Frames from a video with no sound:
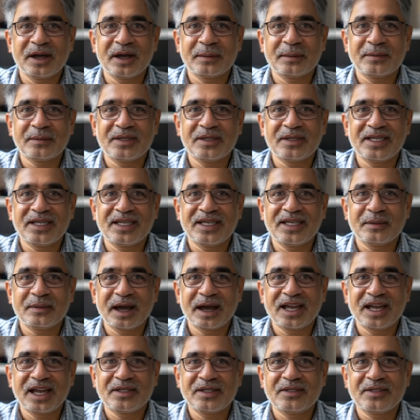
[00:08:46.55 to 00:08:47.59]
but these
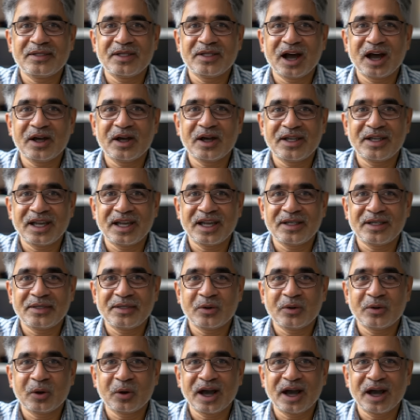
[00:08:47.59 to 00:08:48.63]
panels are another
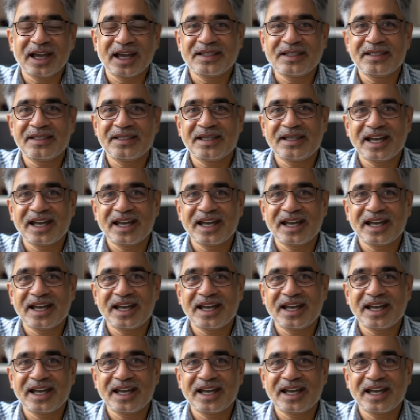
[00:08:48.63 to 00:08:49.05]
way.